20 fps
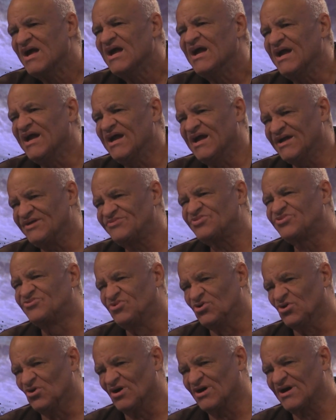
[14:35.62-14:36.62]
It
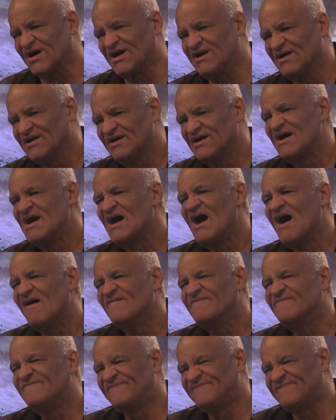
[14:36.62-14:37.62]
took
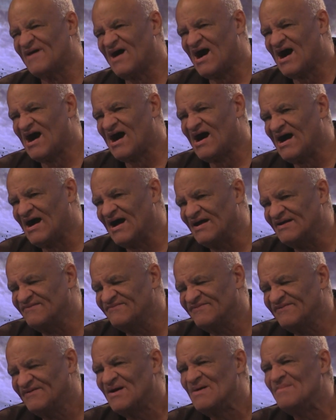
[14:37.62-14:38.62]
five
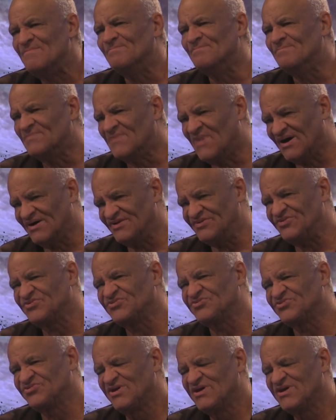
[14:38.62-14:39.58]
months